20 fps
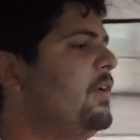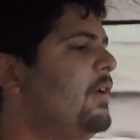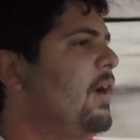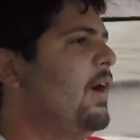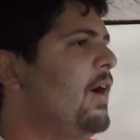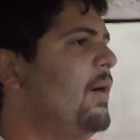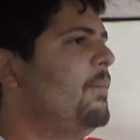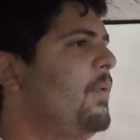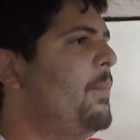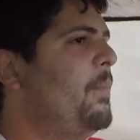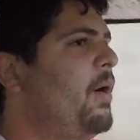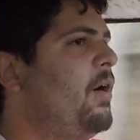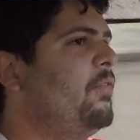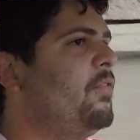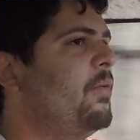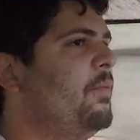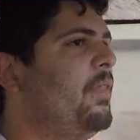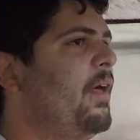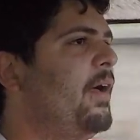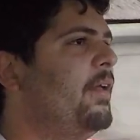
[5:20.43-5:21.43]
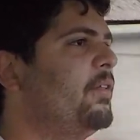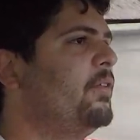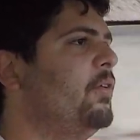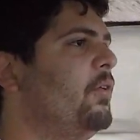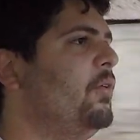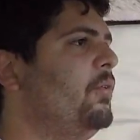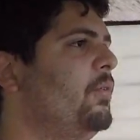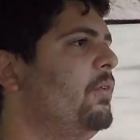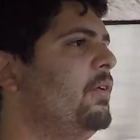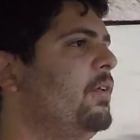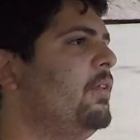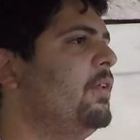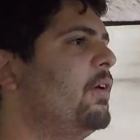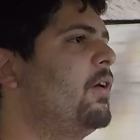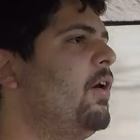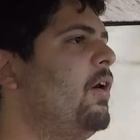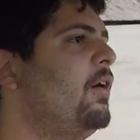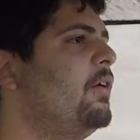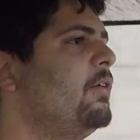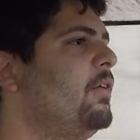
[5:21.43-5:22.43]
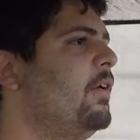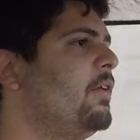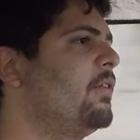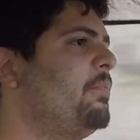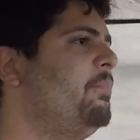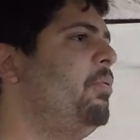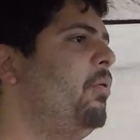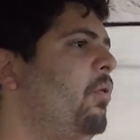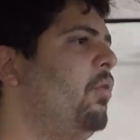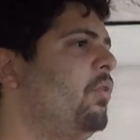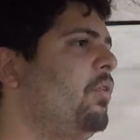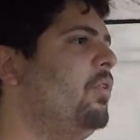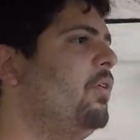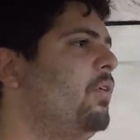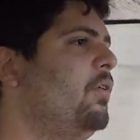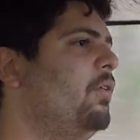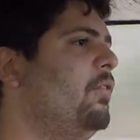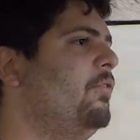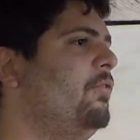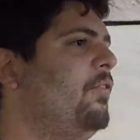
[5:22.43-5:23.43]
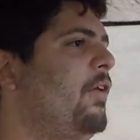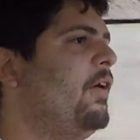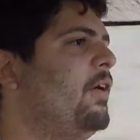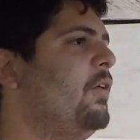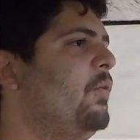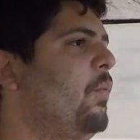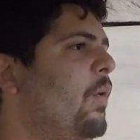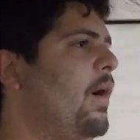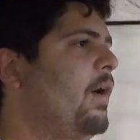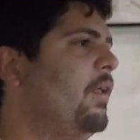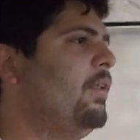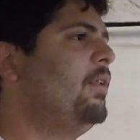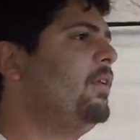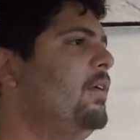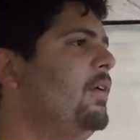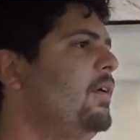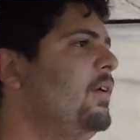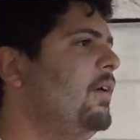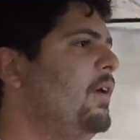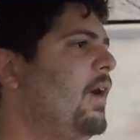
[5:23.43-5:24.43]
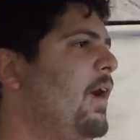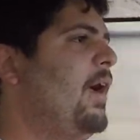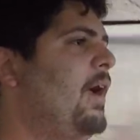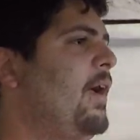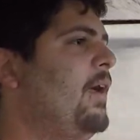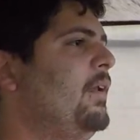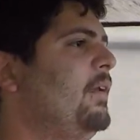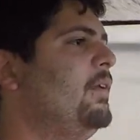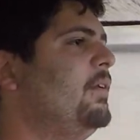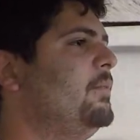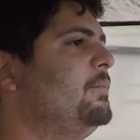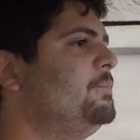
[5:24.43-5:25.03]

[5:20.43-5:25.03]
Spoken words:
Apart from that though, the car does pull very well, and